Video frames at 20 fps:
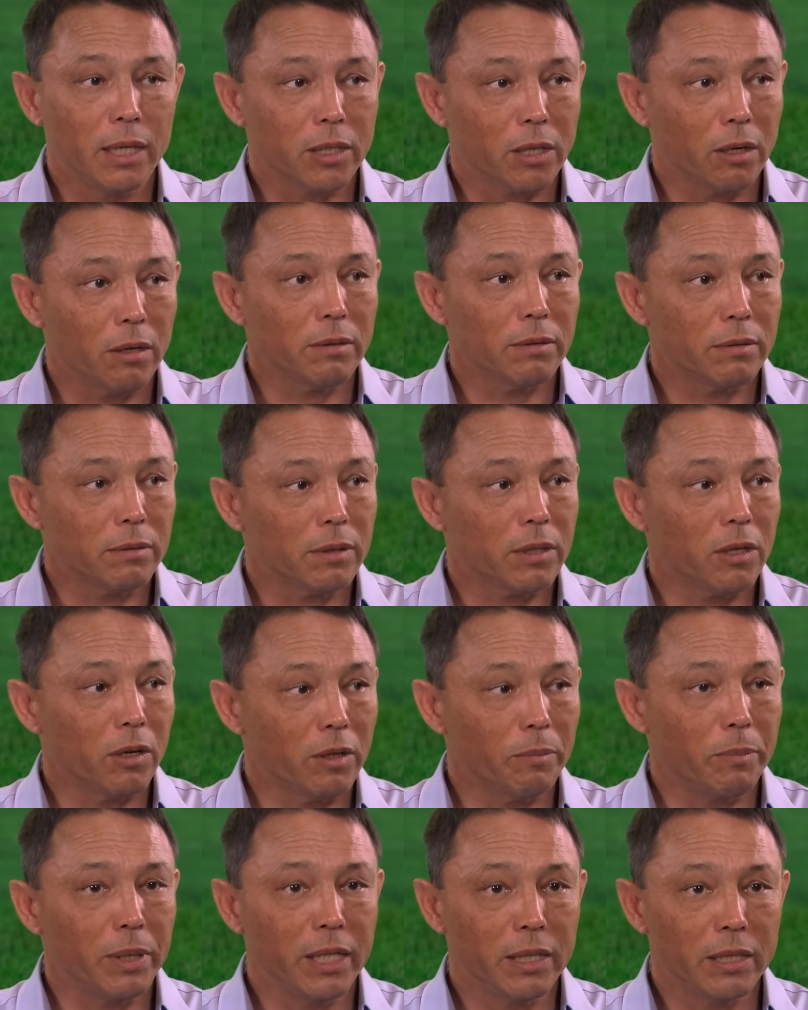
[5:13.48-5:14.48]
got the
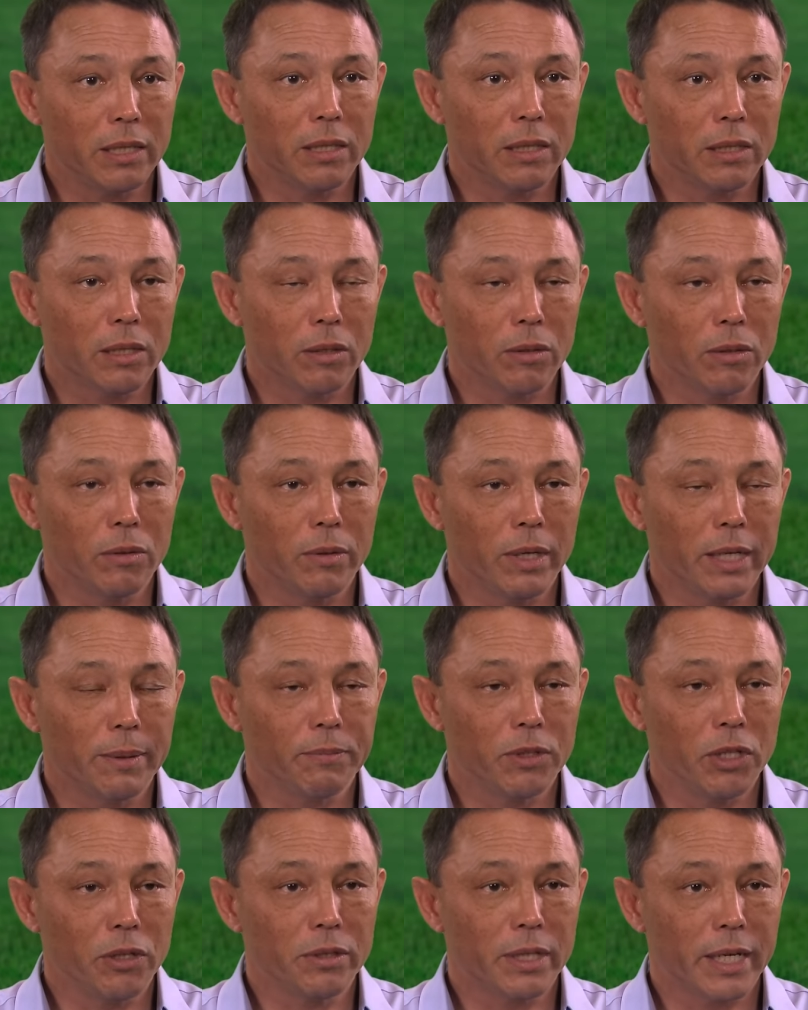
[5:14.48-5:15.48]
ability to
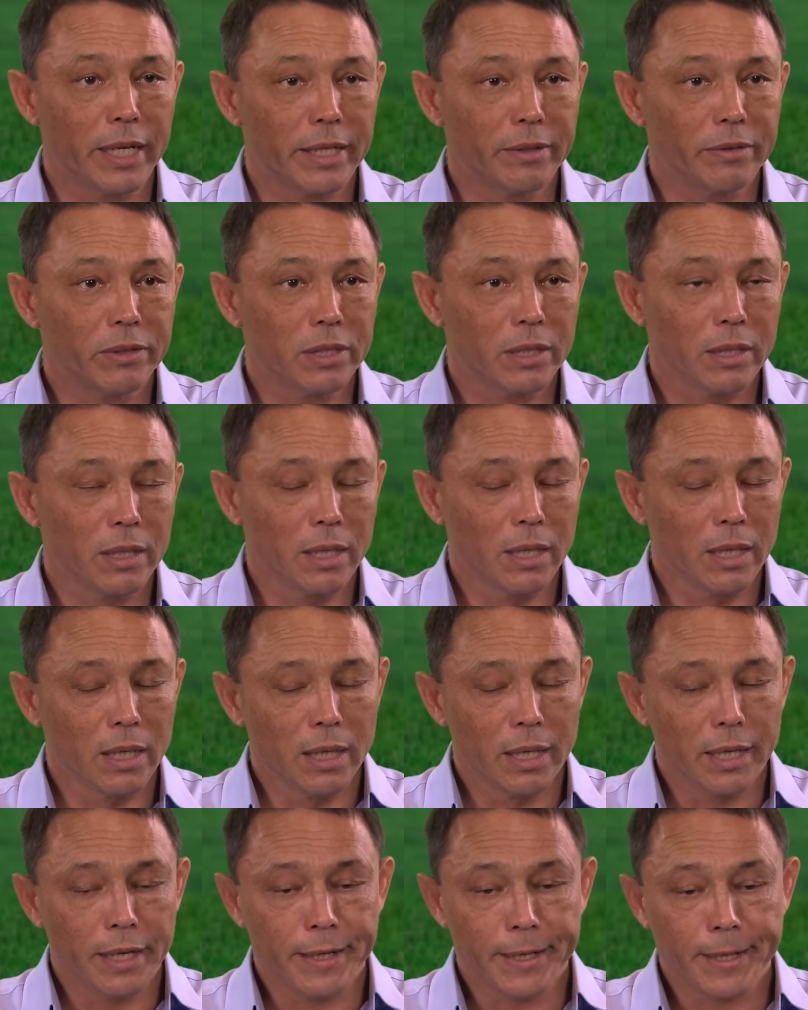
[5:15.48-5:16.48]
use their hands.
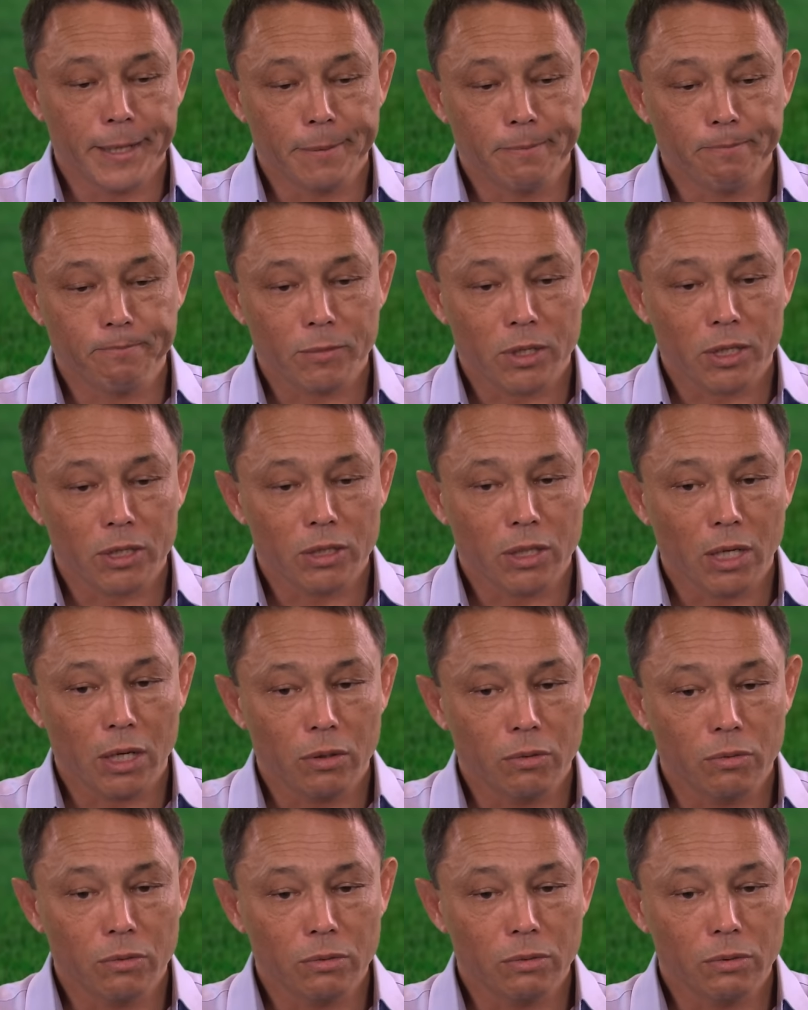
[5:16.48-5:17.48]

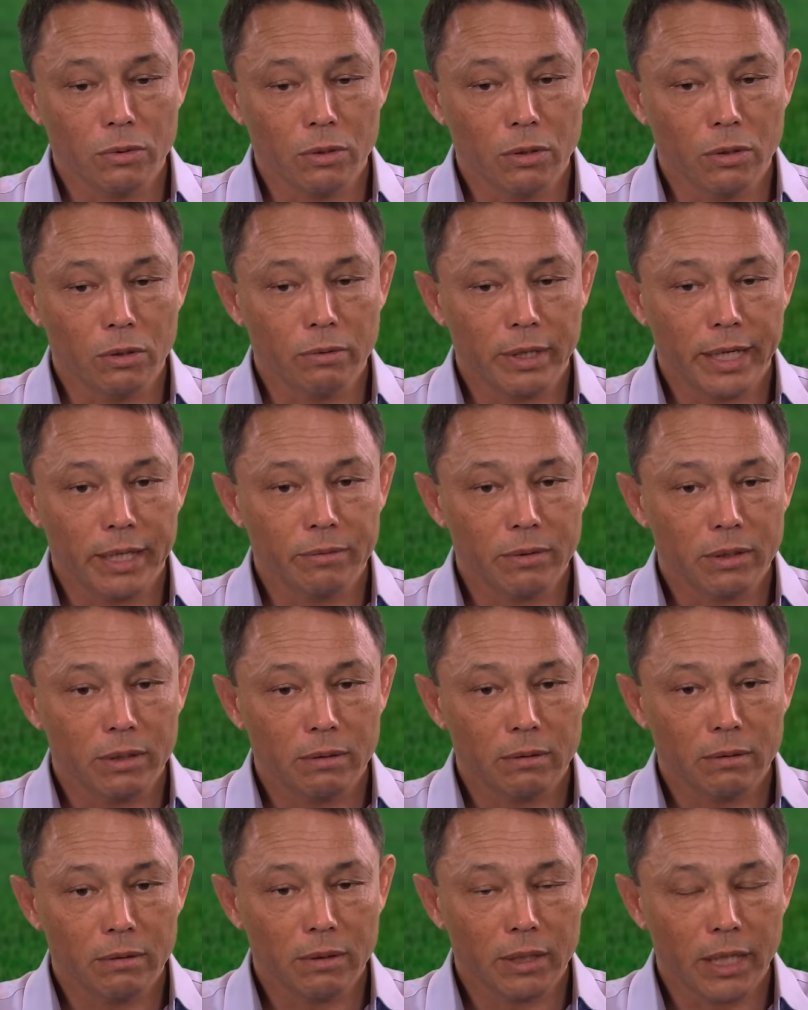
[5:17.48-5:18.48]
So all round,
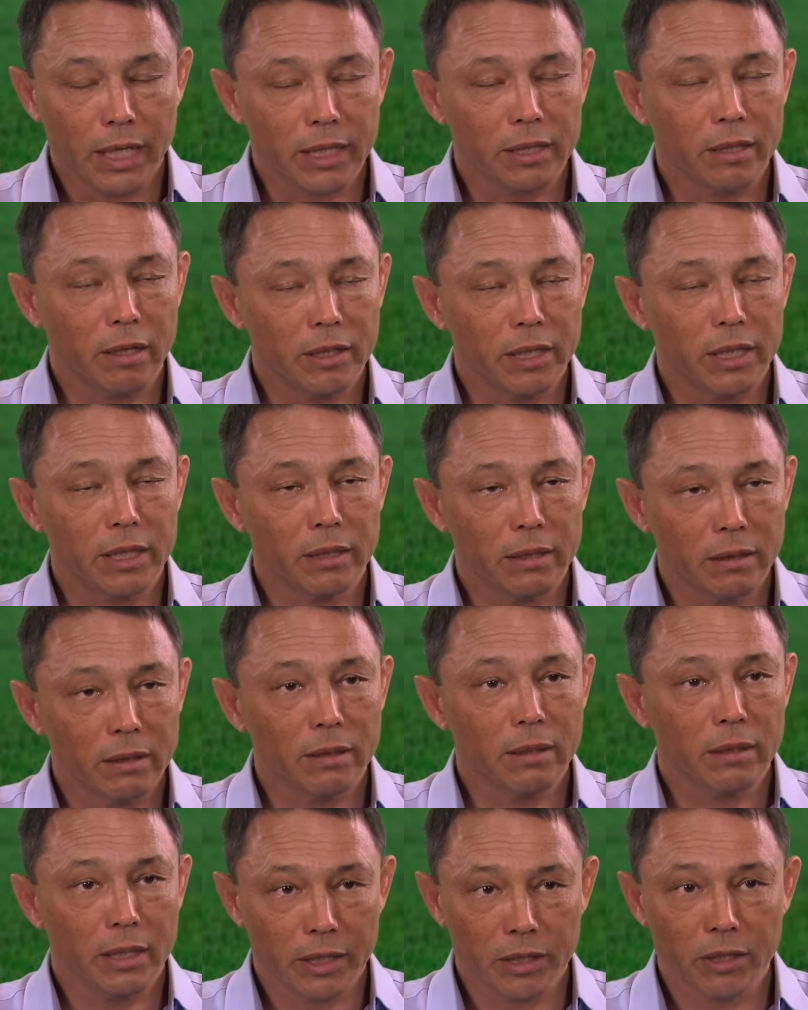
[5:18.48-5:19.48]
an exciting,
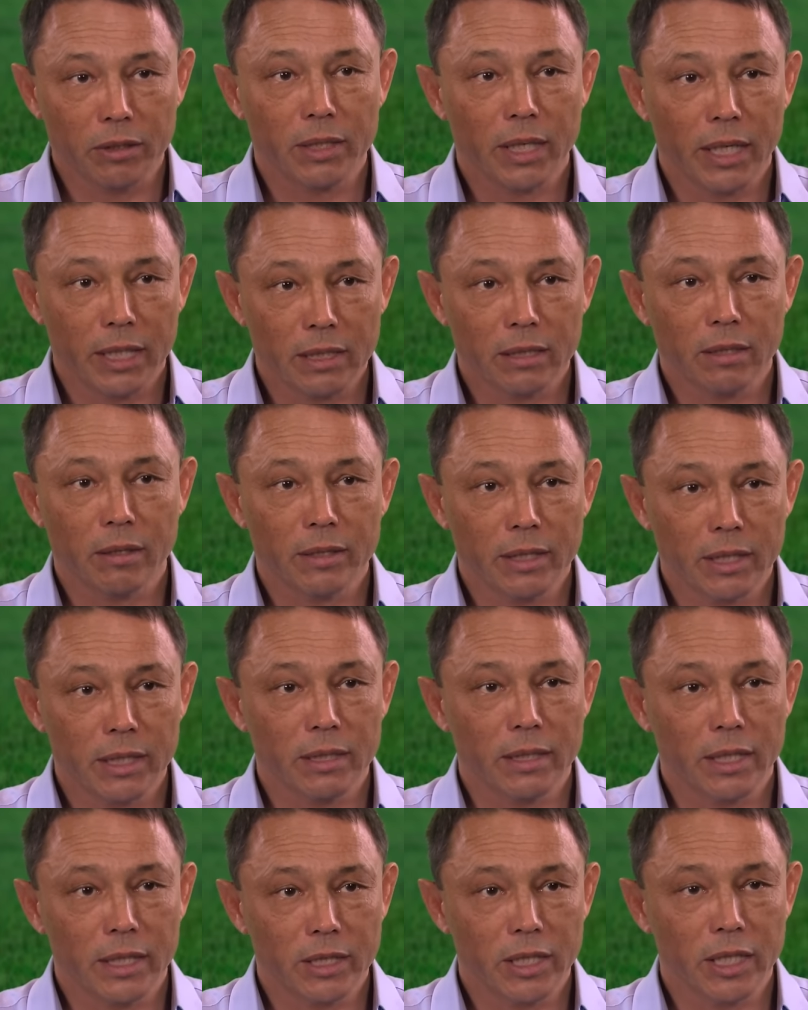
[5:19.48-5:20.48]
as you say,
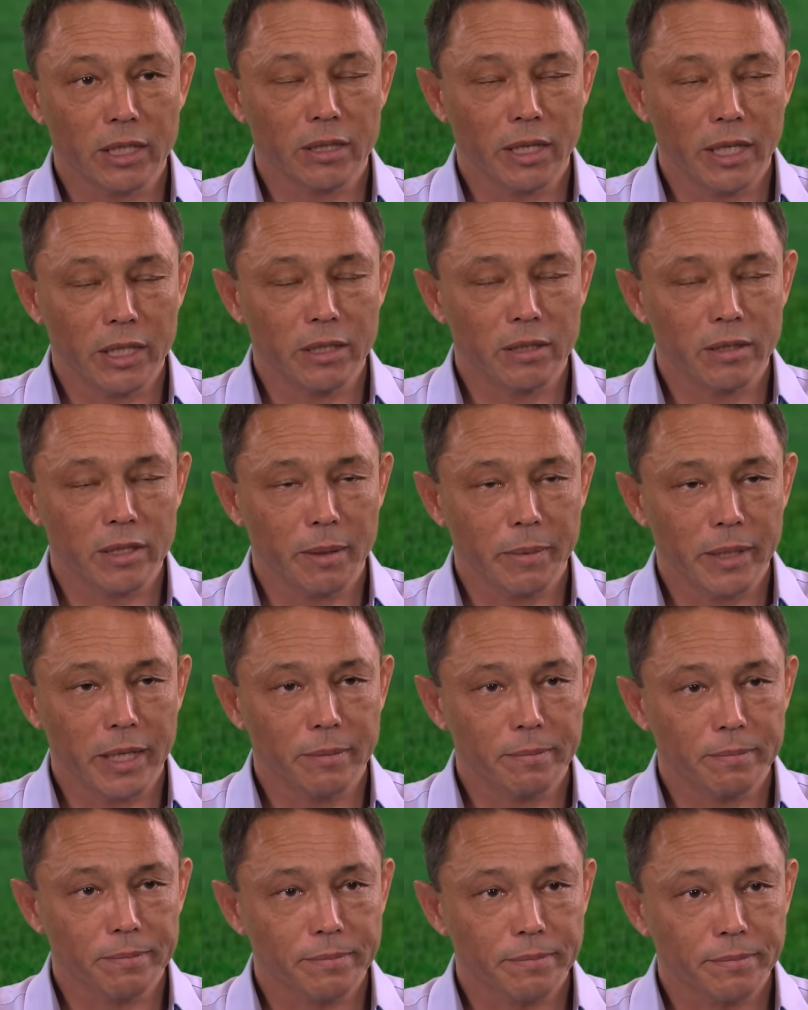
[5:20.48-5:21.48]
exciting Six Nations coming
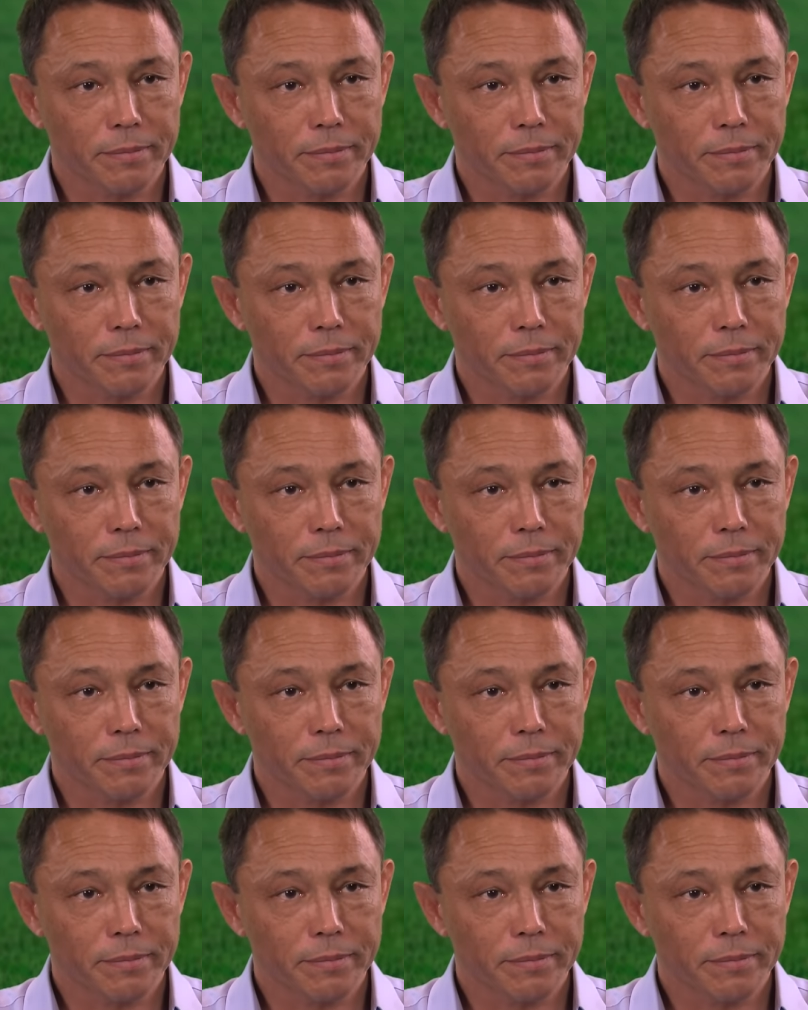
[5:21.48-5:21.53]
up.